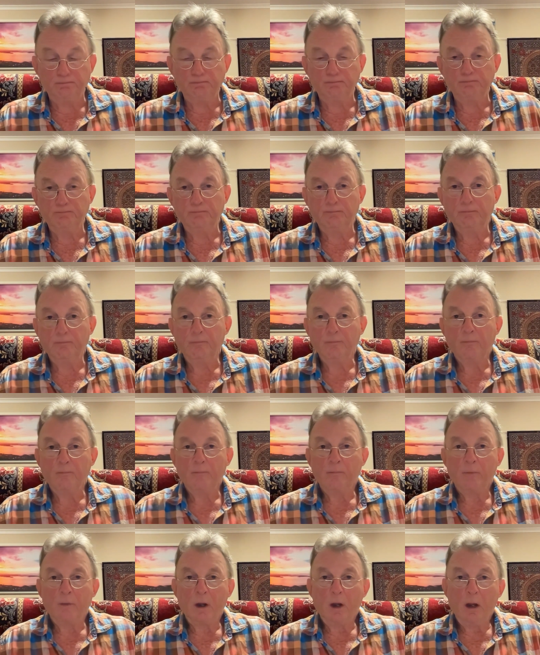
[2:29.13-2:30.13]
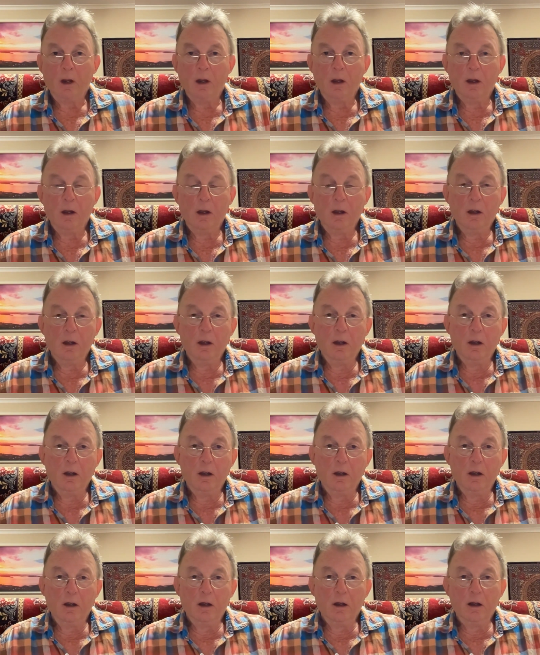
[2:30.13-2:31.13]

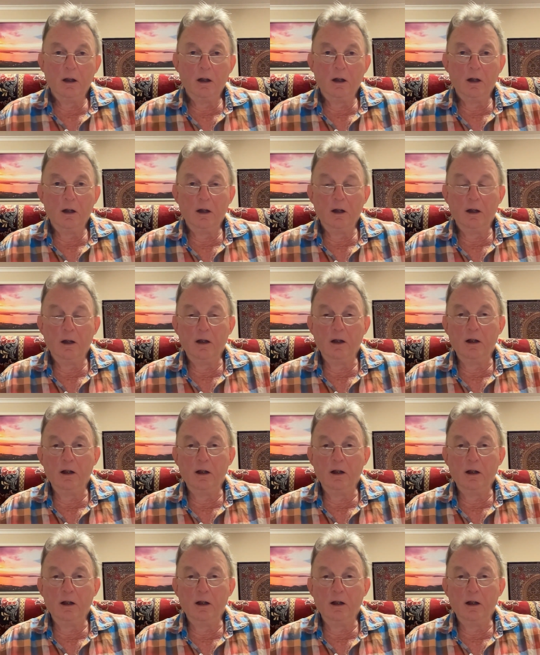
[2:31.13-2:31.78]
Nobody speaks.